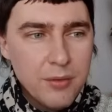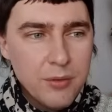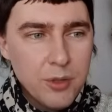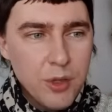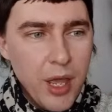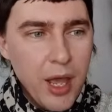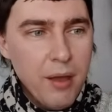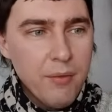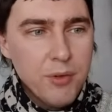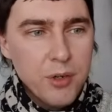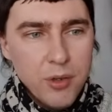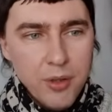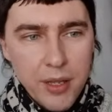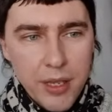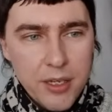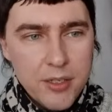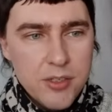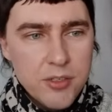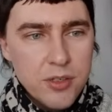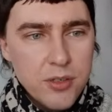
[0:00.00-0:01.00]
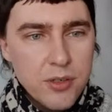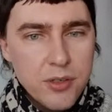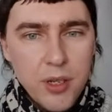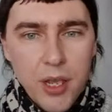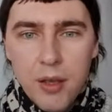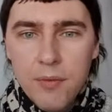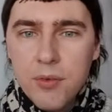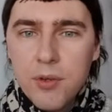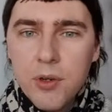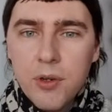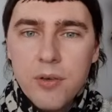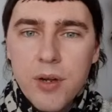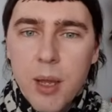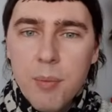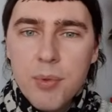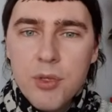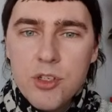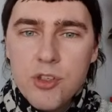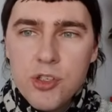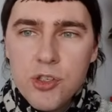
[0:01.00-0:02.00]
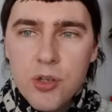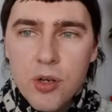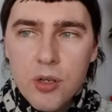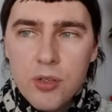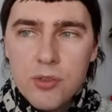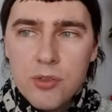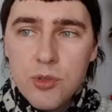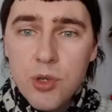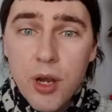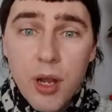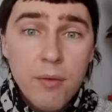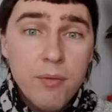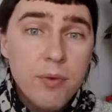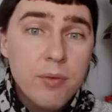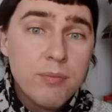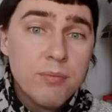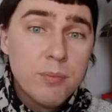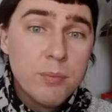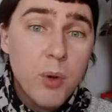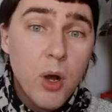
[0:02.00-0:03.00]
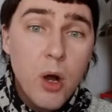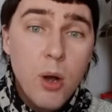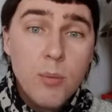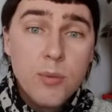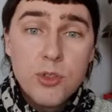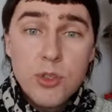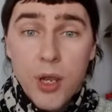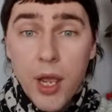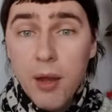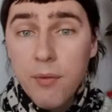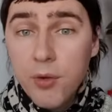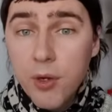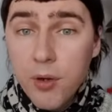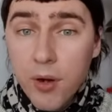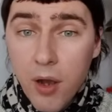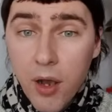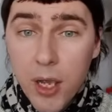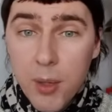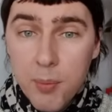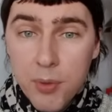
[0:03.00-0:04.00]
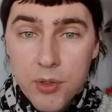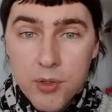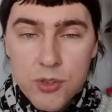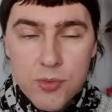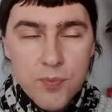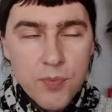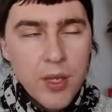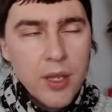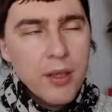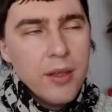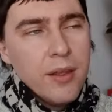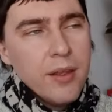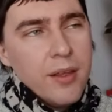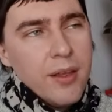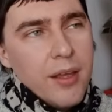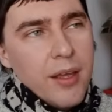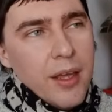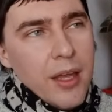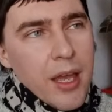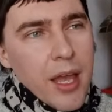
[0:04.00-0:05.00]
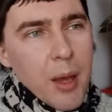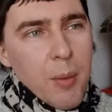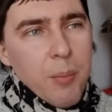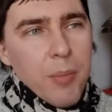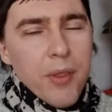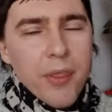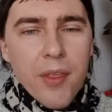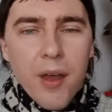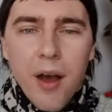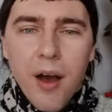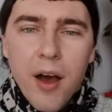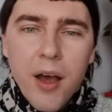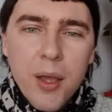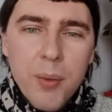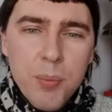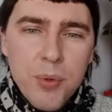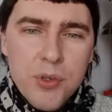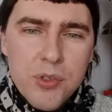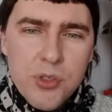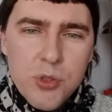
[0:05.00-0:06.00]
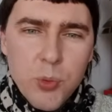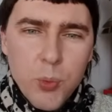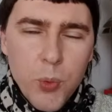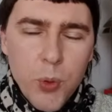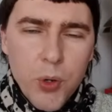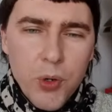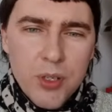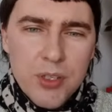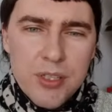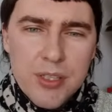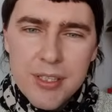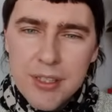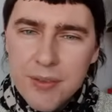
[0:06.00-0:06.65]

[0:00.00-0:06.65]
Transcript: You have your laser, you have your rapid shots, you have bombs, you have your hypers. But the hypers work